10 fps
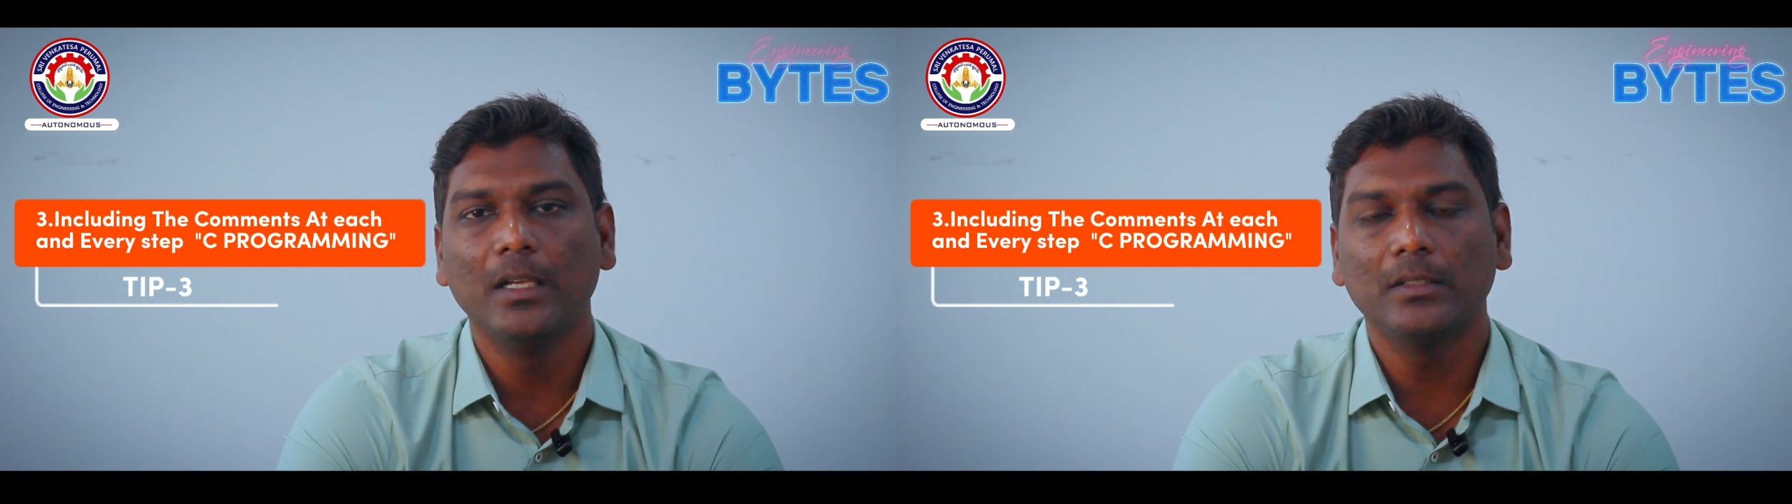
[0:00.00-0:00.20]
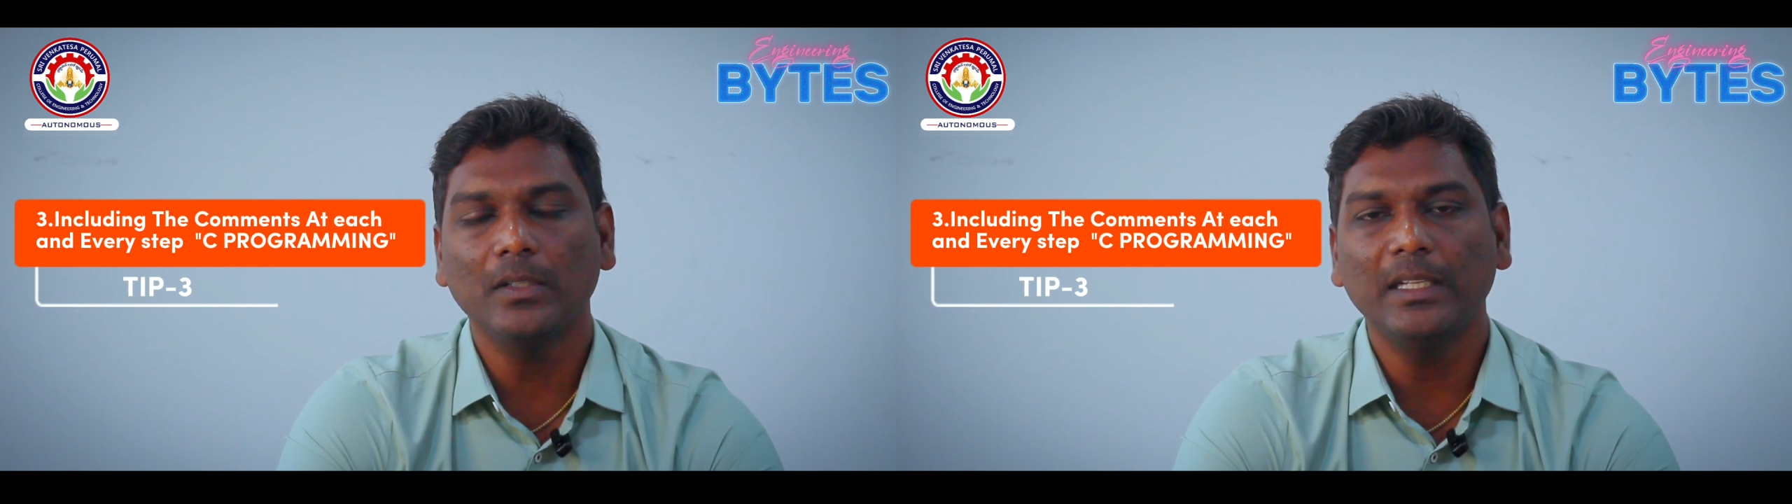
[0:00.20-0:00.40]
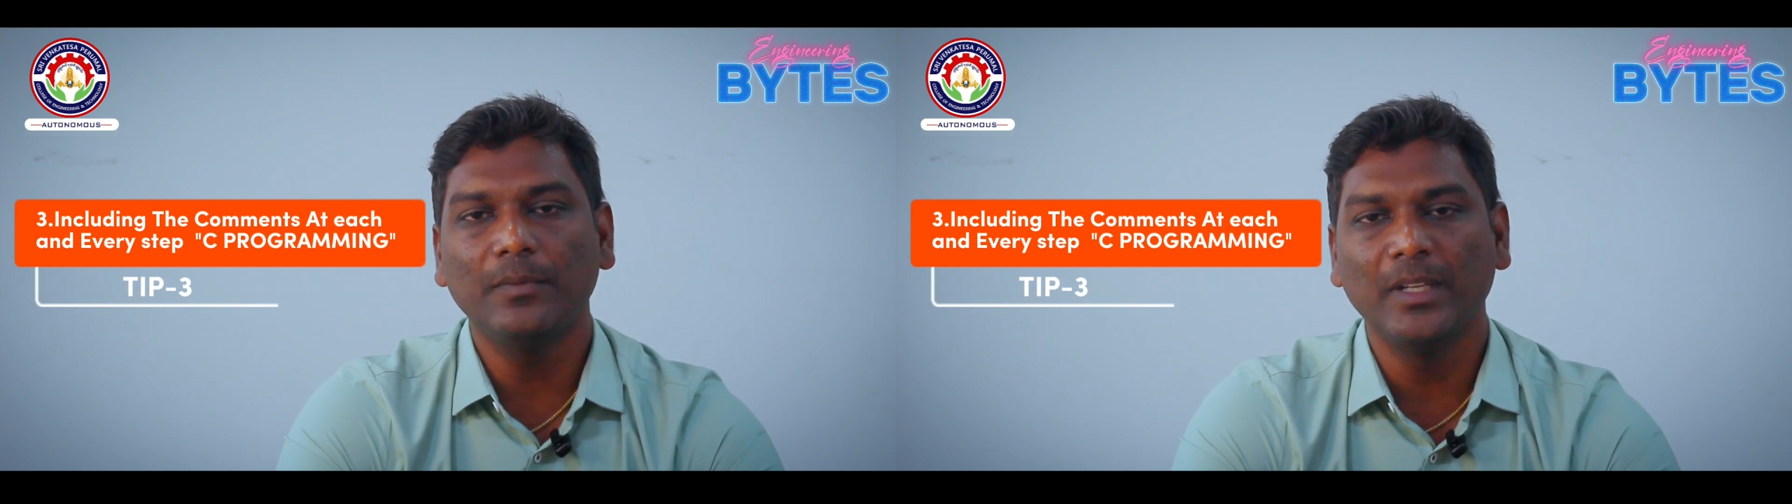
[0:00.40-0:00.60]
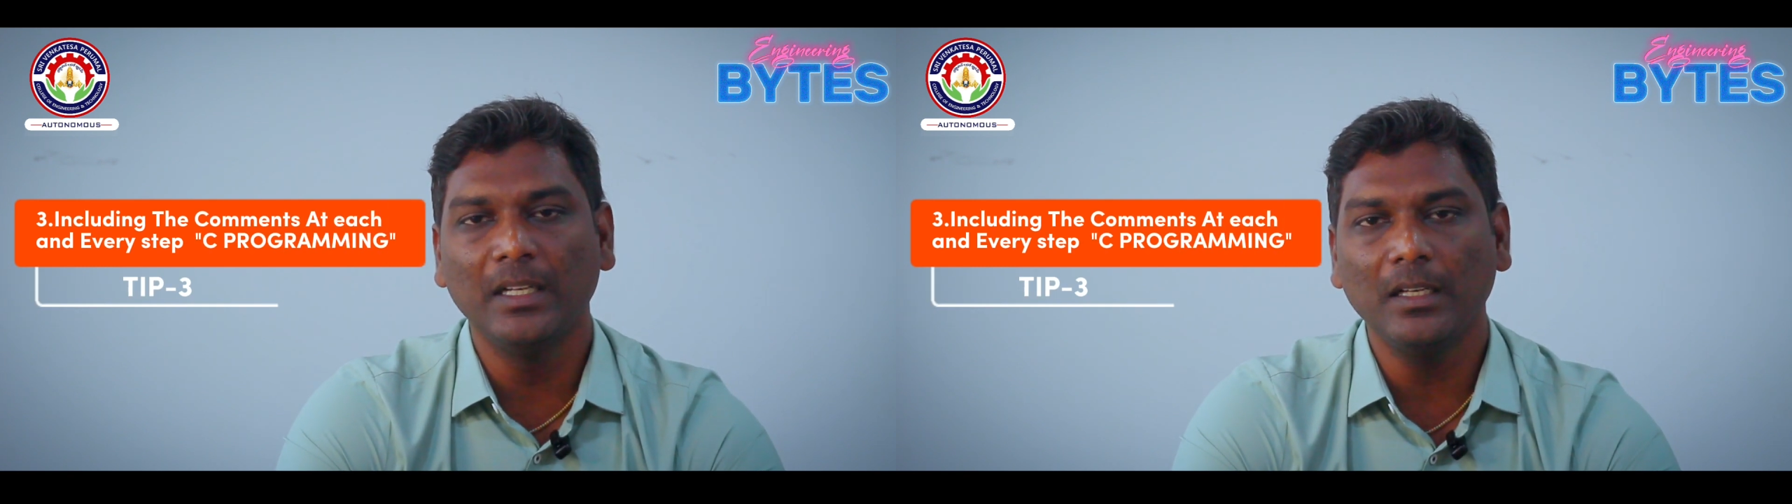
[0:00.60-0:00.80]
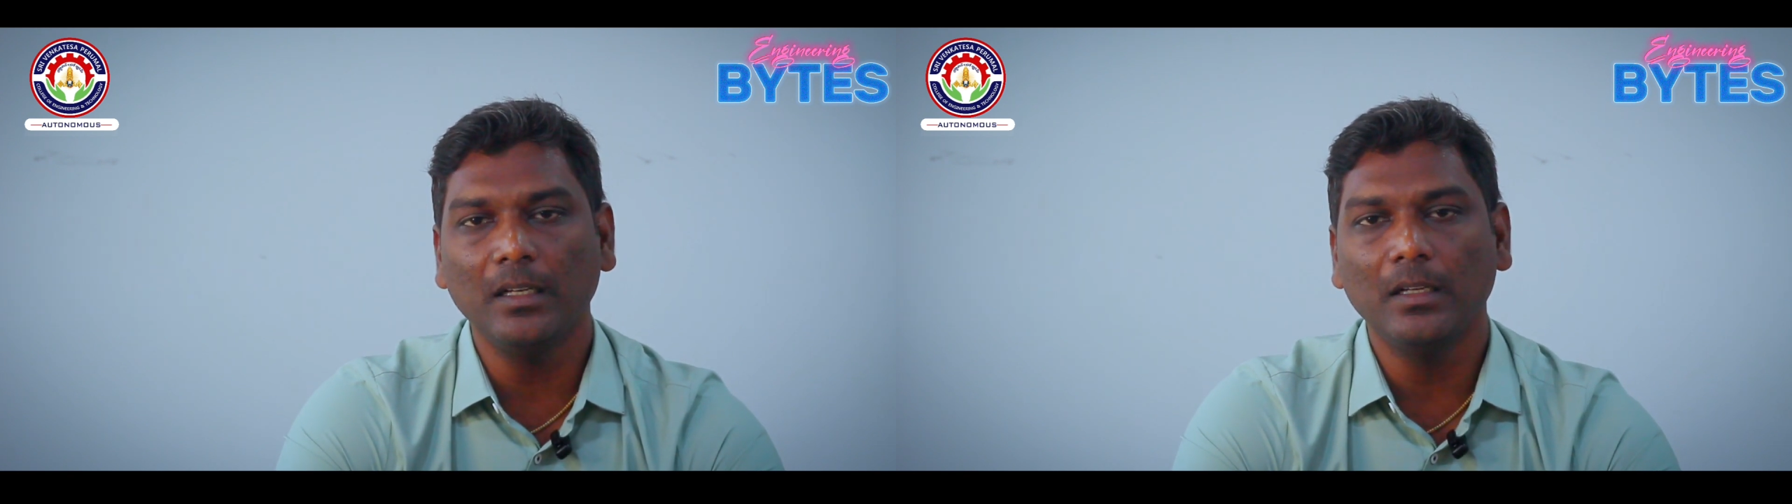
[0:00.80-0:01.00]
So it
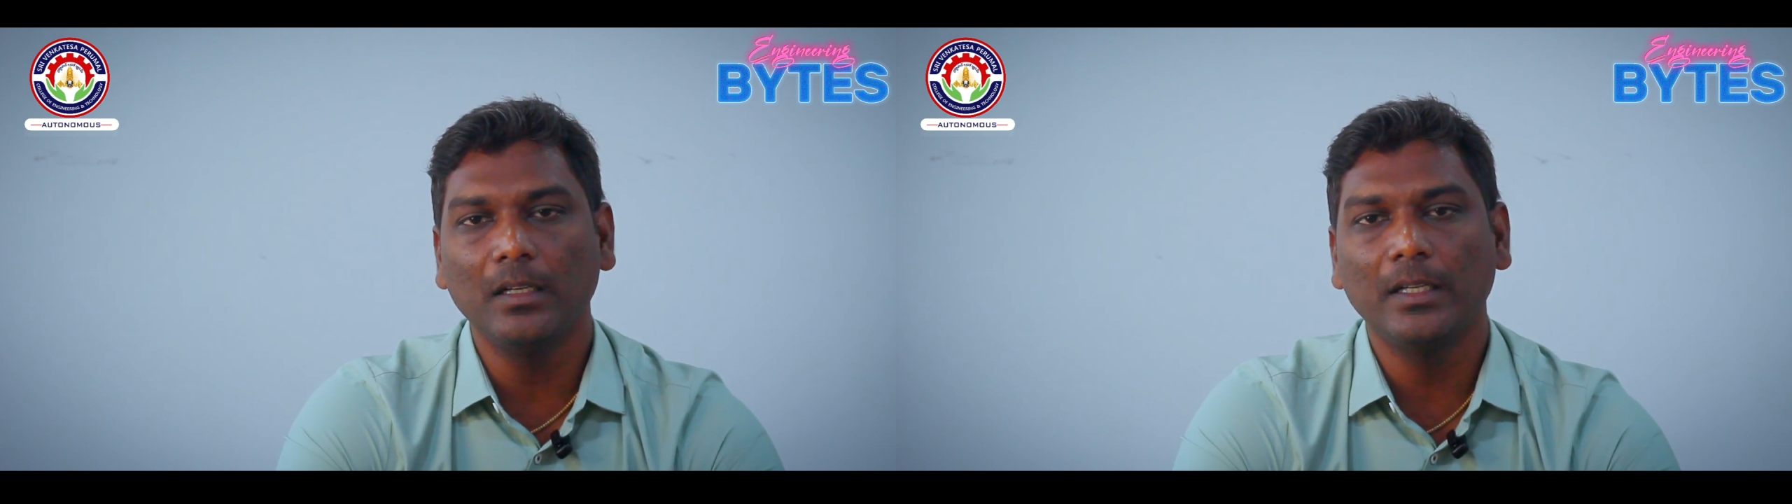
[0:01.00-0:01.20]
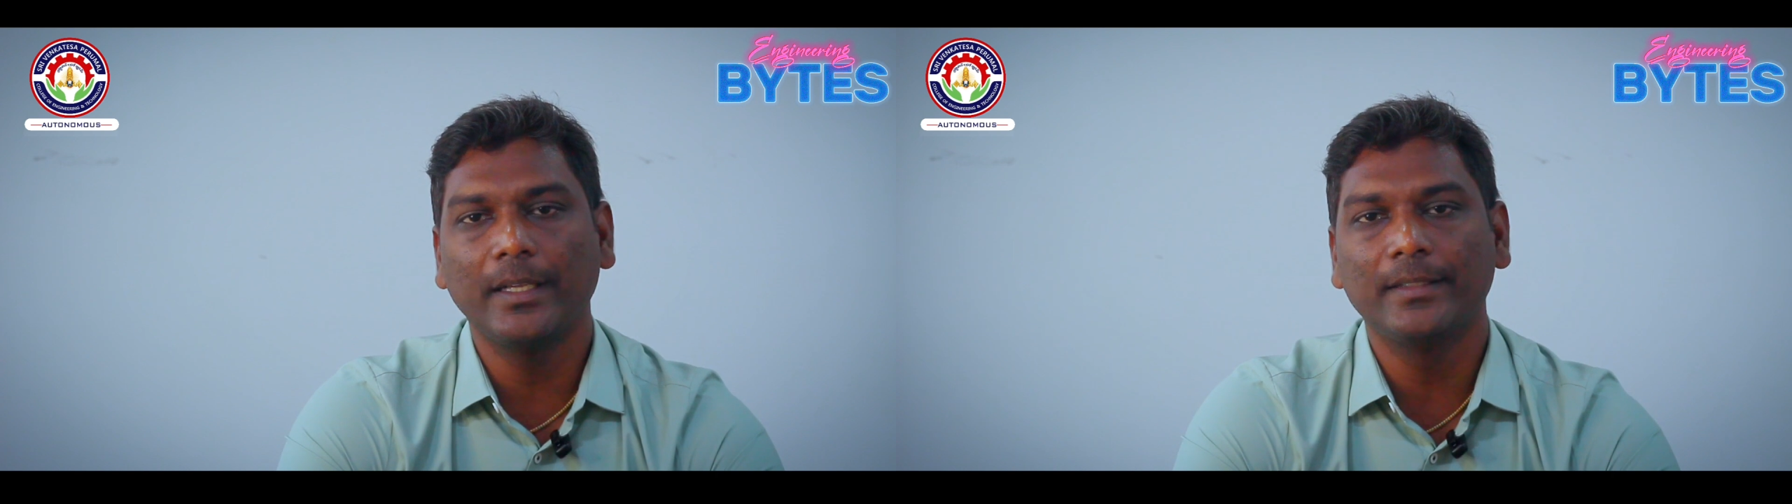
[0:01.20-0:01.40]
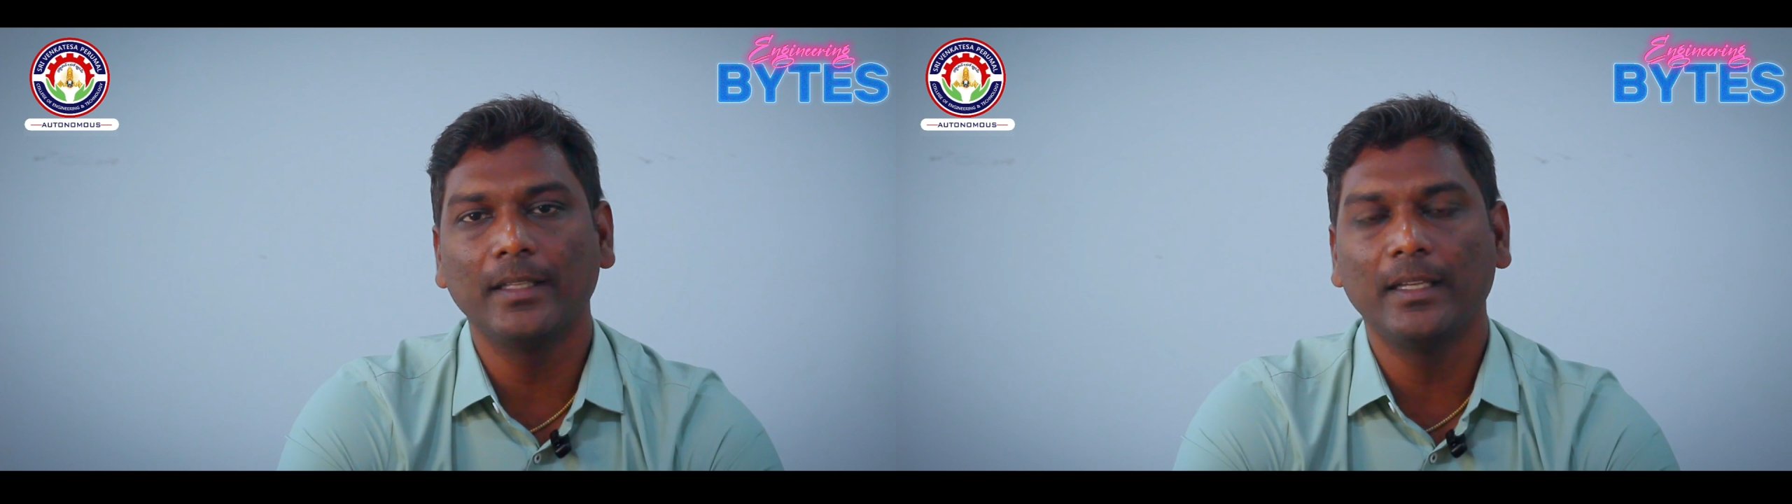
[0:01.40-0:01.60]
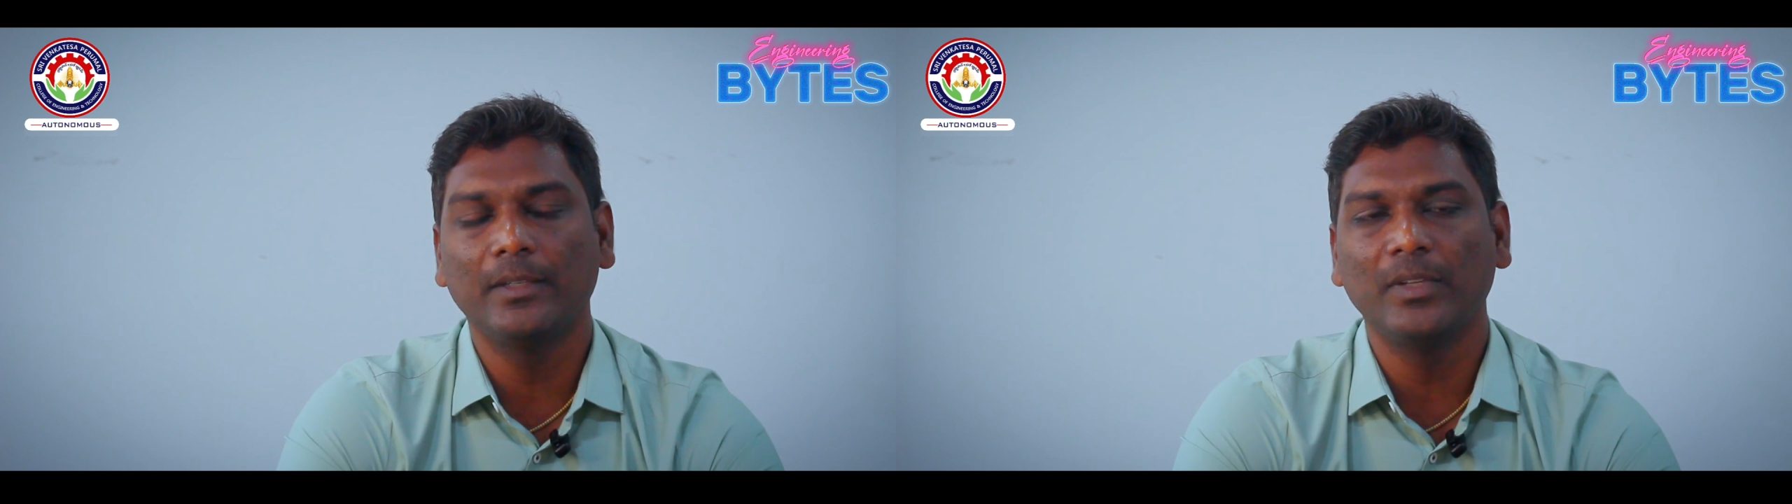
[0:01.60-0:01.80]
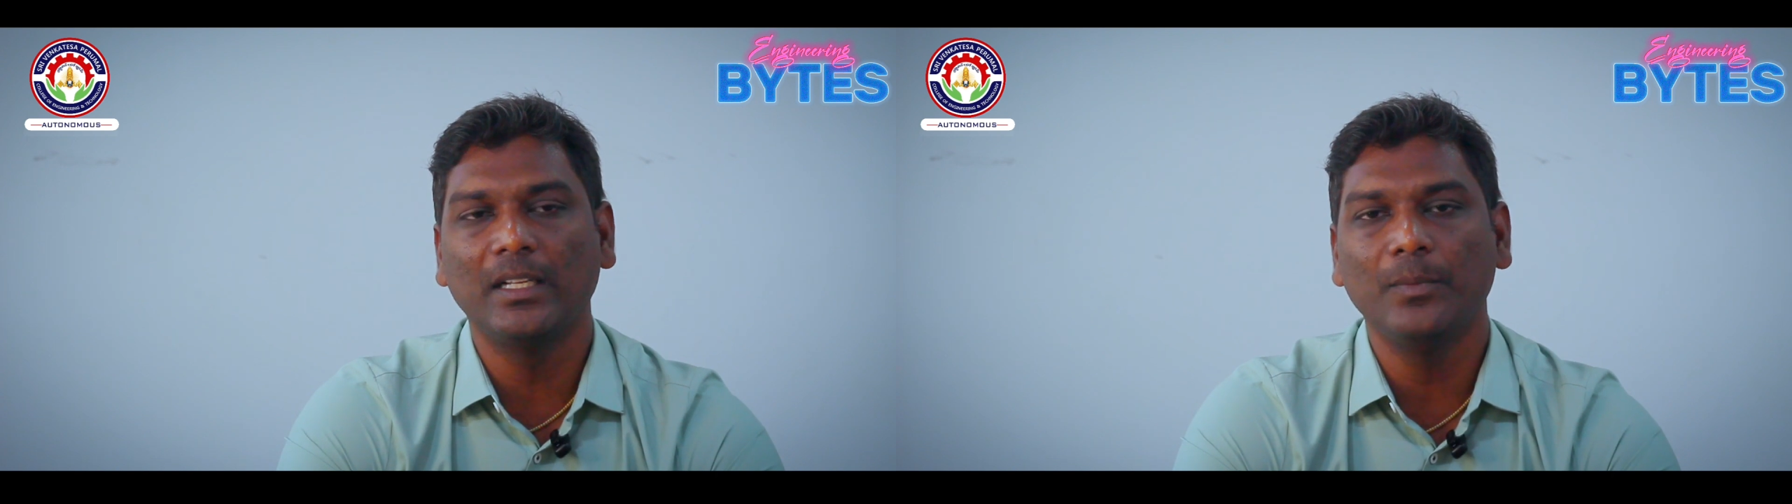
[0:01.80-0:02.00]
will